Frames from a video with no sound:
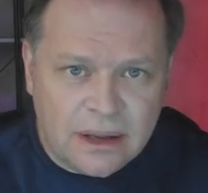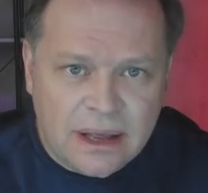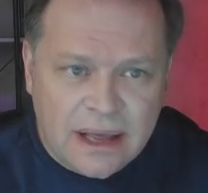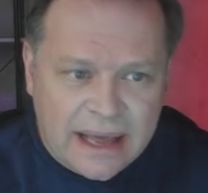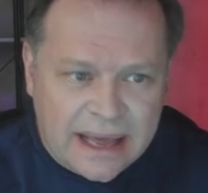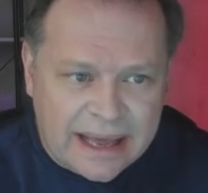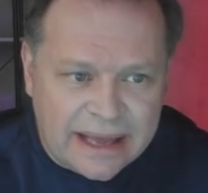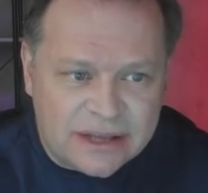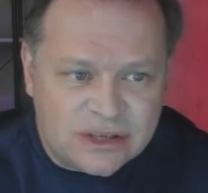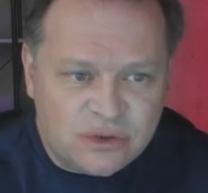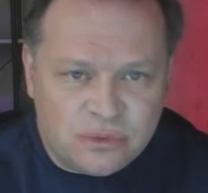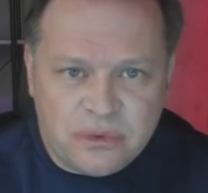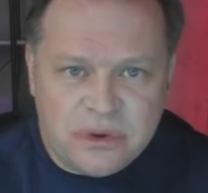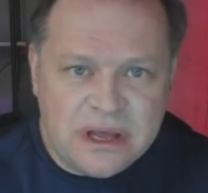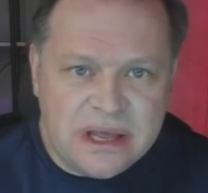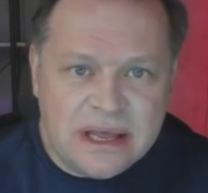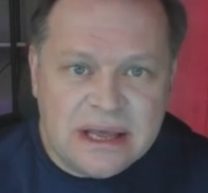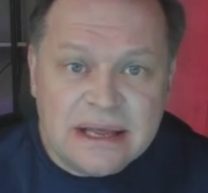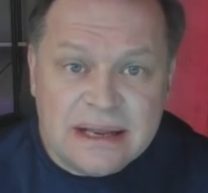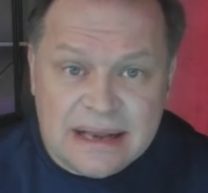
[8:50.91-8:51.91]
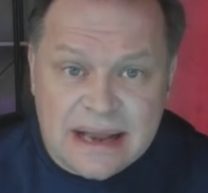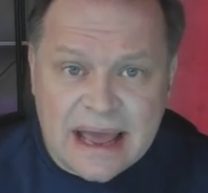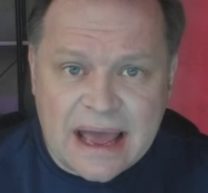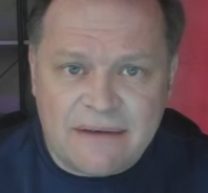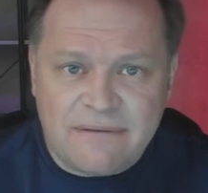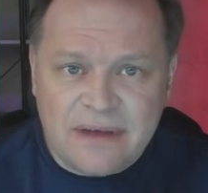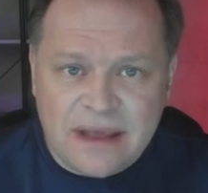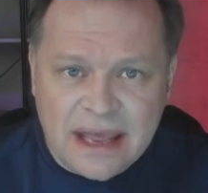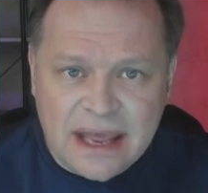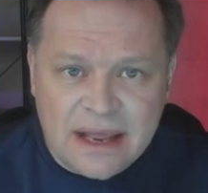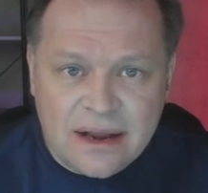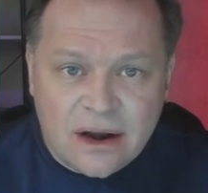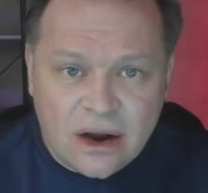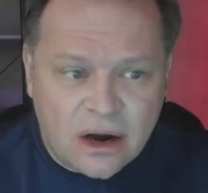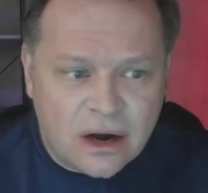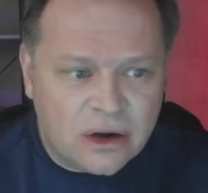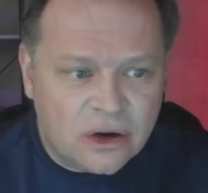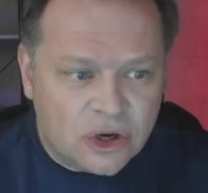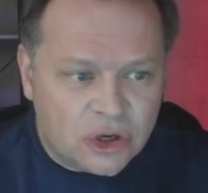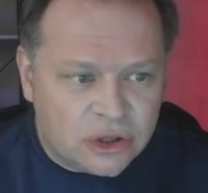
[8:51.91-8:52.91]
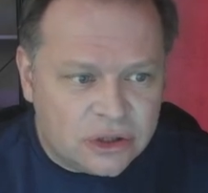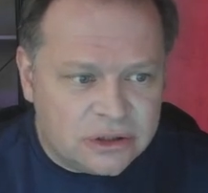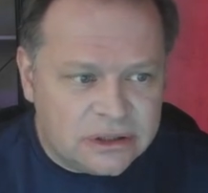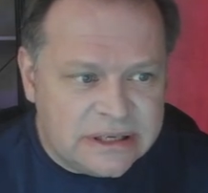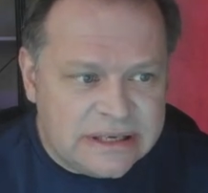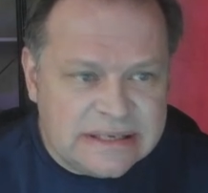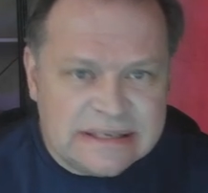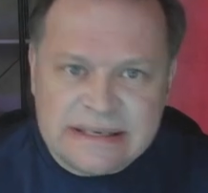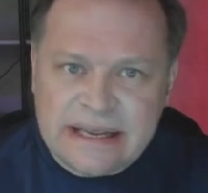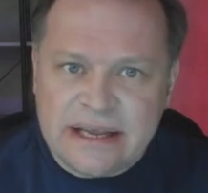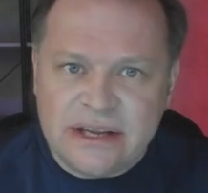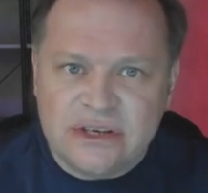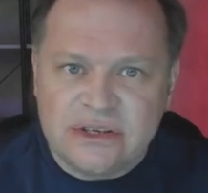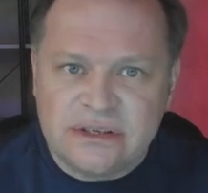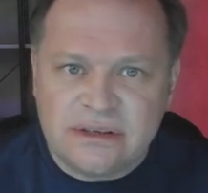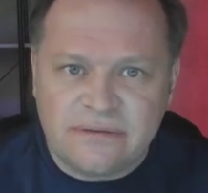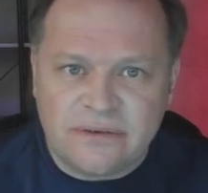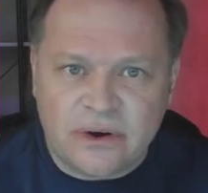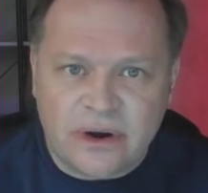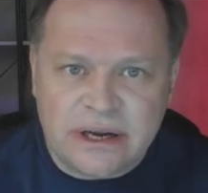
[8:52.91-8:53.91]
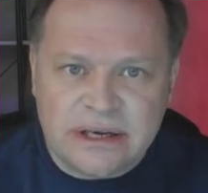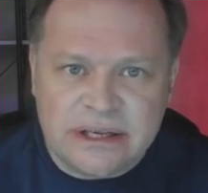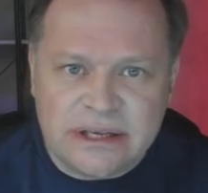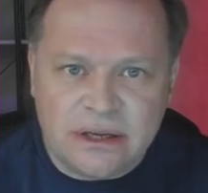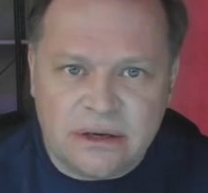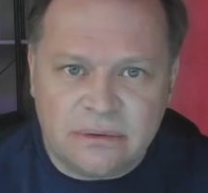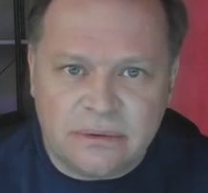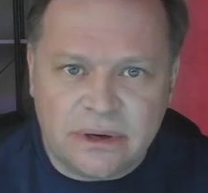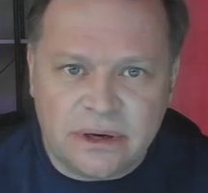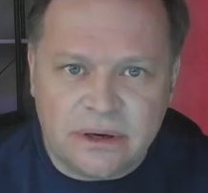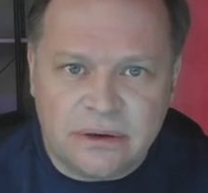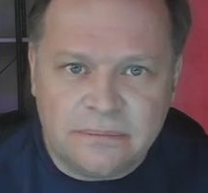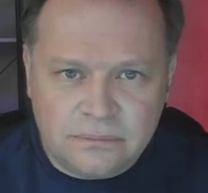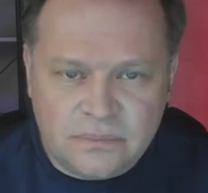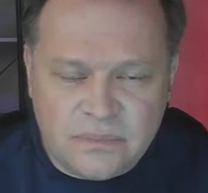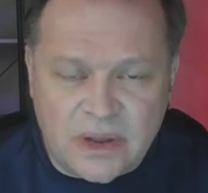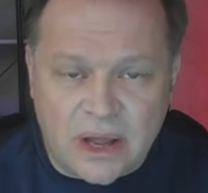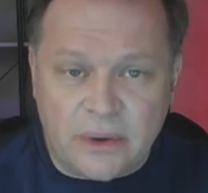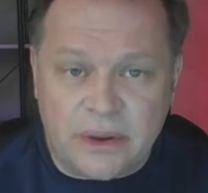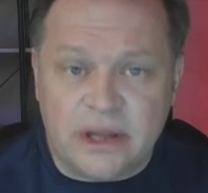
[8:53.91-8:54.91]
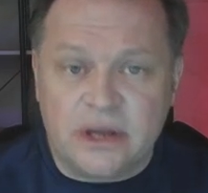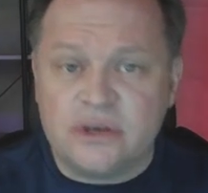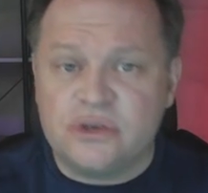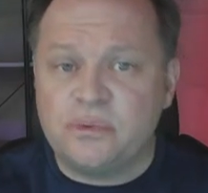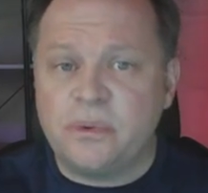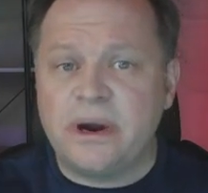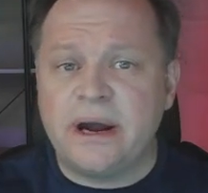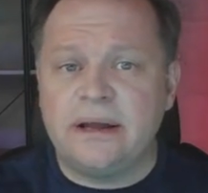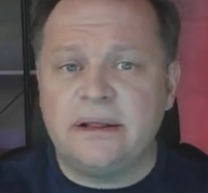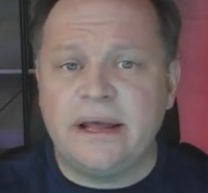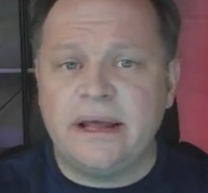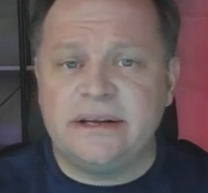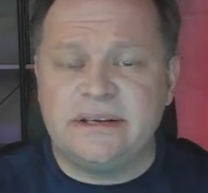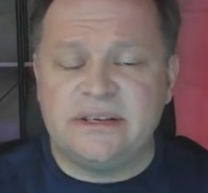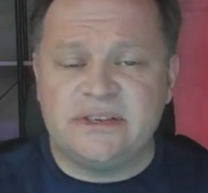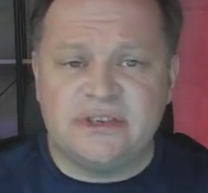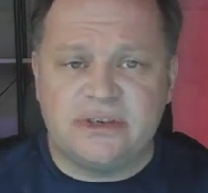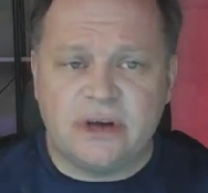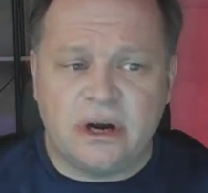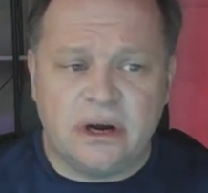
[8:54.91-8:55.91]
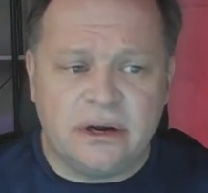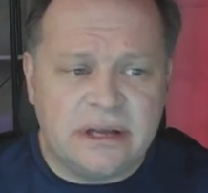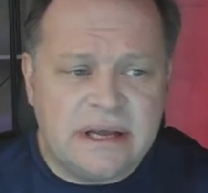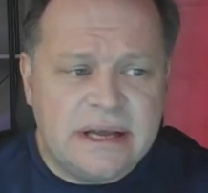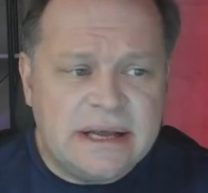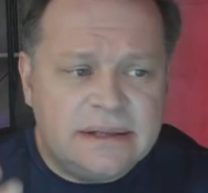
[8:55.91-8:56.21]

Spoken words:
as we navigate our early stages of our IT career. Now, here's where I like to start.